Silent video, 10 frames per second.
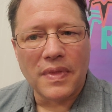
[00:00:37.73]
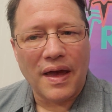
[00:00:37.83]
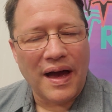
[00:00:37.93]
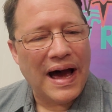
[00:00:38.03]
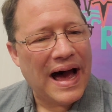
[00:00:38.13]

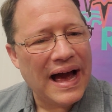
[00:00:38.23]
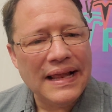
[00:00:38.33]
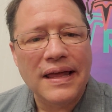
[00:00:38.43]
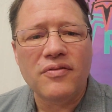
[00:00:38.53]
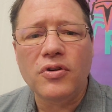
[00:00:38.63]
high
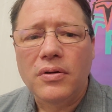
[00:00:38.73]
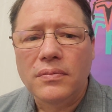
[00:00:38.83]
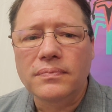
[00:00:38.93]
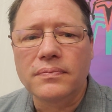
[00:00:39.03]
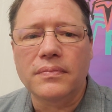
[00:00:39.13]
level.
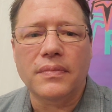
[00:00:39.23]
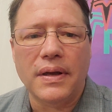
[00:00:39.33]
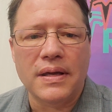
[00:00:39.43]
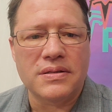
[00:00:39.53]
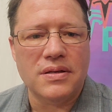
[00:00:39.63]

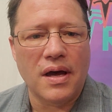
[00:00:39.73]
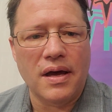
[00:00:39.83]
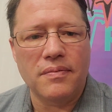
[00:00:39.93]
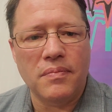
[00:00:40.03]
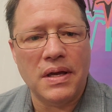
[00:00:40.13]
It's
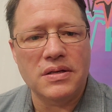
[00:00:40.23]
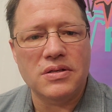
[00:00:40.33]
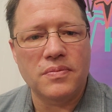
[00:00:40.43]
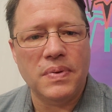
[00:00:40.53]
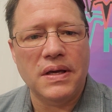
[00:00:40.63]
not meant
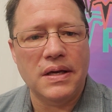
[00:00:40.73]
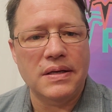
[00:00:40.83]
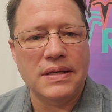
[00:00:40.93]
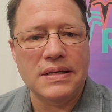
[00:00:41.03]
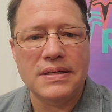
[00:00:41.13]
to be
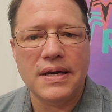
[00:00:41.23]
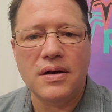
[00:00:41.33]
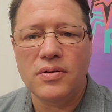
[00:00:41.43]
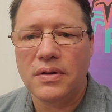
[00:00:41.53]
detailed.